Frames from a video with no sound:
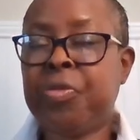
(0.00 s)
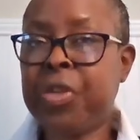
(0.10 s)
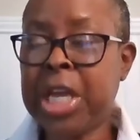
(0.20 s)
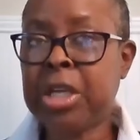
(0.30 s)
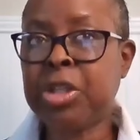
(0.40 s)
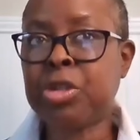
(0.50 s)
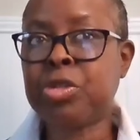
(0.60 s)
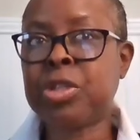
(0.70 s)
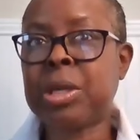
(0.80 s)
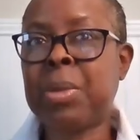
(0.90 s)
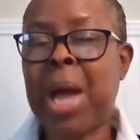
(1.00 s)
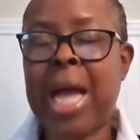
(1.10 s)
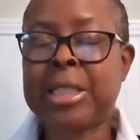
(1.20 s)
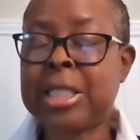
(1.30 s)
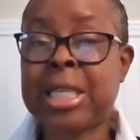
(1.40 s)
failures.
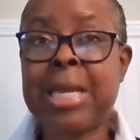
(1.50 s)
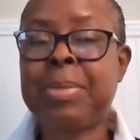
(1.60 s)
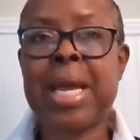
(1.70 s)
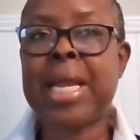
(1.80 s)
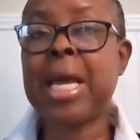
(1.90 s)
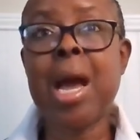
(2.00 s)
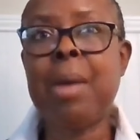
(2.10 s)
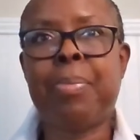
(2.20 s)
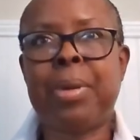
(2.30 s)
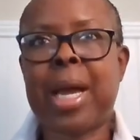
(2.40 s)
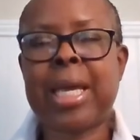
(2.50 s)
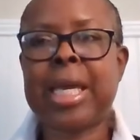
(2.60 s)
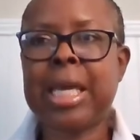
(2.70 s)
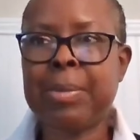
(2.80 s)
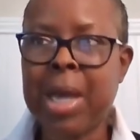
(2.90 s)
I just keep getting up. I
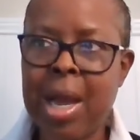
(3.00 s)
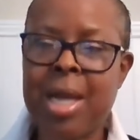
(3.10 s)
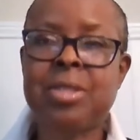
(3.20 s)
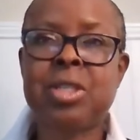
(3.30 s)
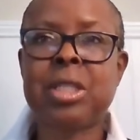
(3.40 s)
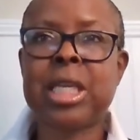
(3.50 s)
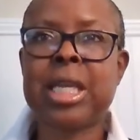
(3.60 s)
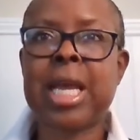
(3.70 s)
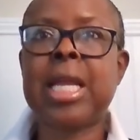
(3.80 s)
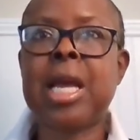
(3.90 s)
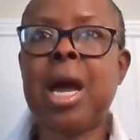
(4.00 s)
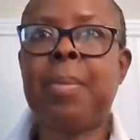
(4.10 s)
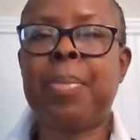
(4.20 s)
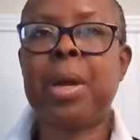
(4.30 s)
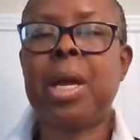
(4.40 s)
keep constantly getting
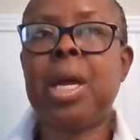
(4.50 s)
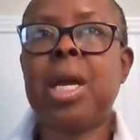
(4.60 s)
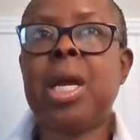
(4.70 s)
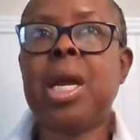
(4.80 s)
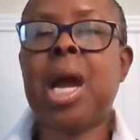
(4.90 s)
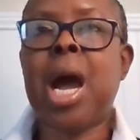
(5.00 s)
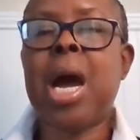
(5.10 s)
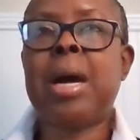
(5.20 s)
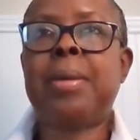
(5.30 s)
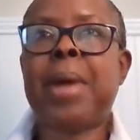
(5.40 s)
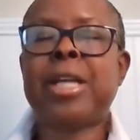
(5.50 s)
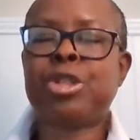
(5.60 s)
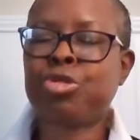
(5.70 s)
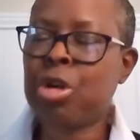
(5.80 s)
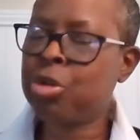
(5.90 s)
up. I
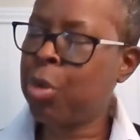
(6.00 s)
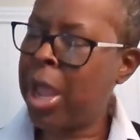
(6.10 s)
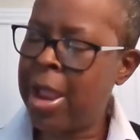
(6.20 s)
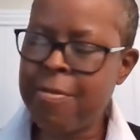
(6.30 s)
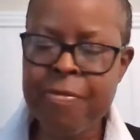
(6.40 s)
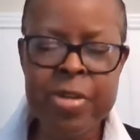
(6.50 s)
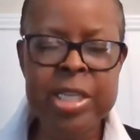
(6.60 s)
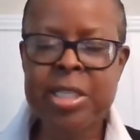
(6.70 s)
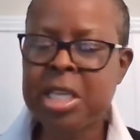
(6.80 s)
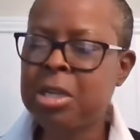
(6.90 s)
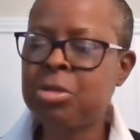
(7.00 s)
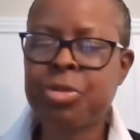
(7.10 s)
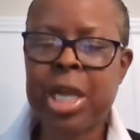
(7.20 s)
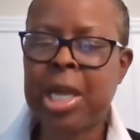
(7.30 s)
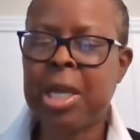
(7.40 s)
struggle every single
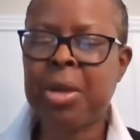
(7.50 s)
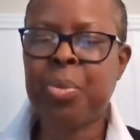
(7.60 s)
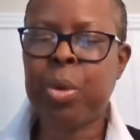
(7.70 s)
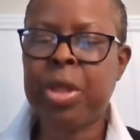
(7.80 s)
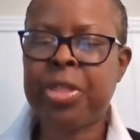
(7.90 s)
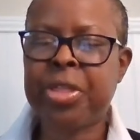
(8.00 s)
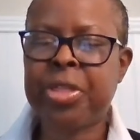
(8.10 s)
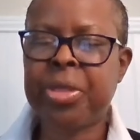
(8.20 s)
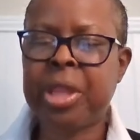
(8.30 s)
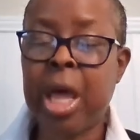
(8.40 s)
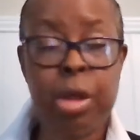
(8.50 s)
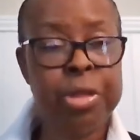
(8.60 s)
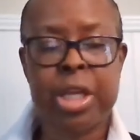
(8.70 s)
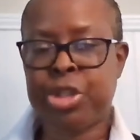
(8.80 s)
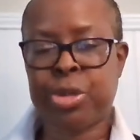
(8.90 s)
day with
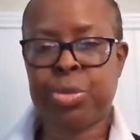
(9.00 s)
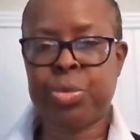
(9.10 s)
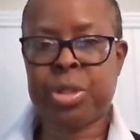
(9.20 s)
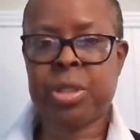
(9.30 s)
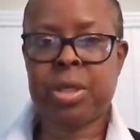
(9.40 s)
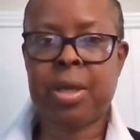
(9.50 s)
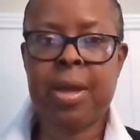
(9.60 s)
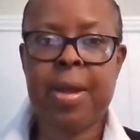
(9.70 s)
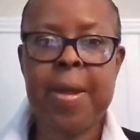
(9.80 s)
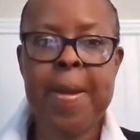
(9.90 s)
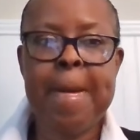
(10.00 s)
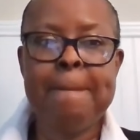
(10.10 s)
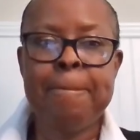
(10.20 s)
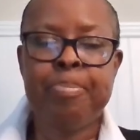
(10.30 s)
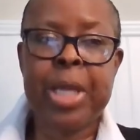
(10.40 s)
health issues.
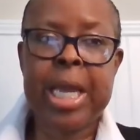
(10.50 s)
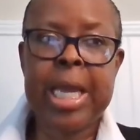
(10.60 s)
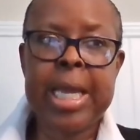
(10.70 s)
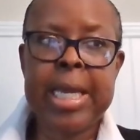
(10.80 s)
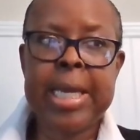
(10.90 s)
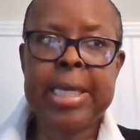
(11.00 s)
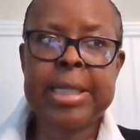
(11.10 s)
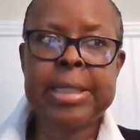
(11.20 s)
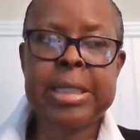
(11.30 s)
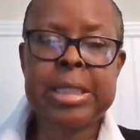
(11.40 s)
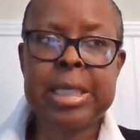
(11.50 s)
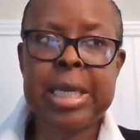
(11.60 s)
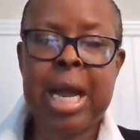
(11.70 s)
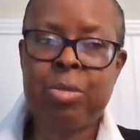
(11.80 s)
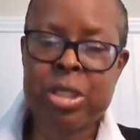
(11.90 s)
And
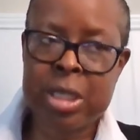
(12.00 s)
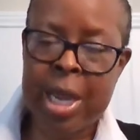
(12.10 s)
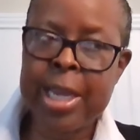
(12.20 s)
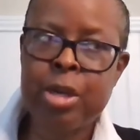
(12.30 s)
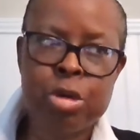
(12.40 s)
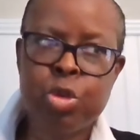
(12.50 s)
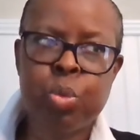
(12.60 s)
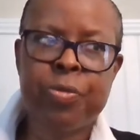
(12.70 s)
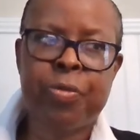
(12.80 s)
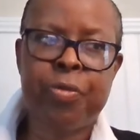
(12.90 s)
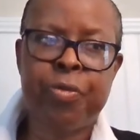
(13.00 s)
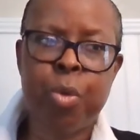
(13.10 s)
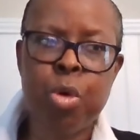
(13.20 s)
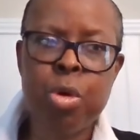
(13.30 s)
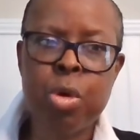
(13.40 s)
I was diagnosed with
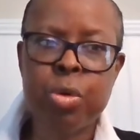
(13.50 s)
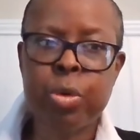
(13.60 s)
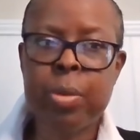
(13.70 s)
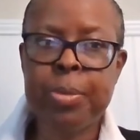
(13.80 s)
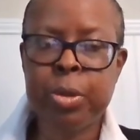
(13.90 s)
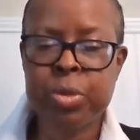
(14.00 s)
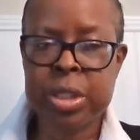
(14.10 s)
4 autoimmune